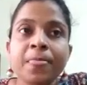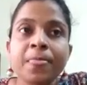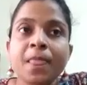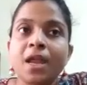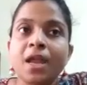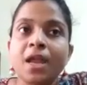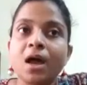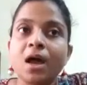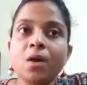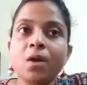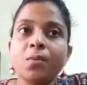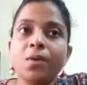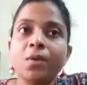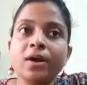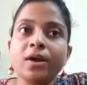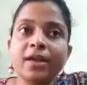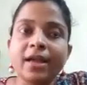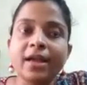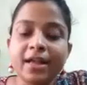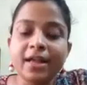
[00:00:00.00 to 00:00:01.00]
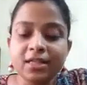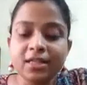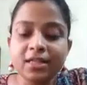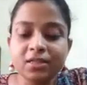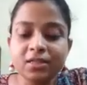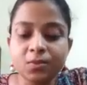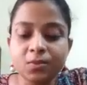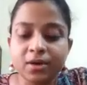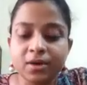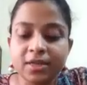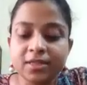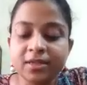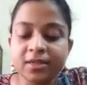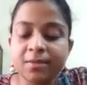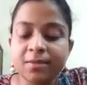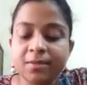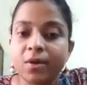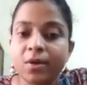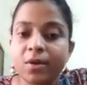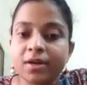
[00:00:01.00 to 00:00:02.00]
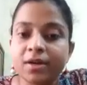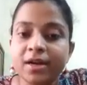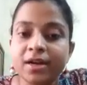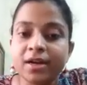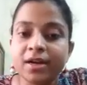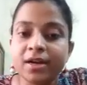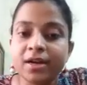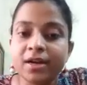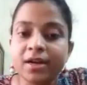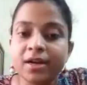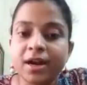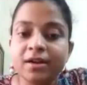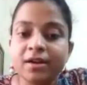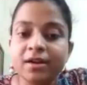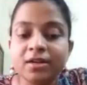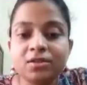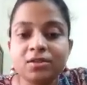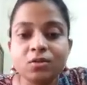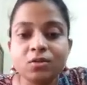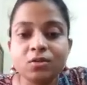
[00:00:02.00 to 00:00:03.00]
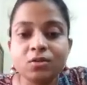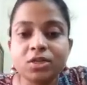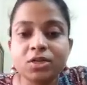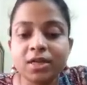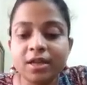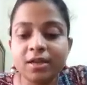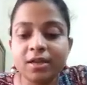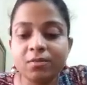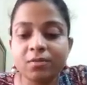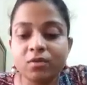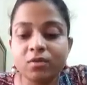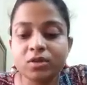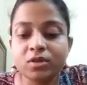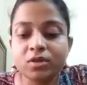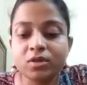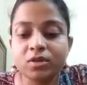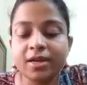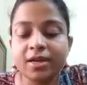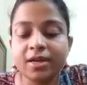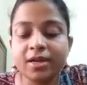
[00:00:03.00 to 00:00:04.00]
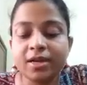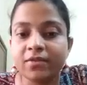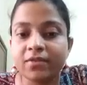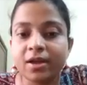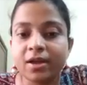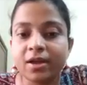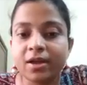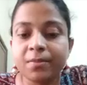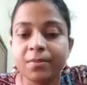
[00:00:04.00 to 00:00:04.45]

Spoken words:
Now, what else? What is important under social emotional development?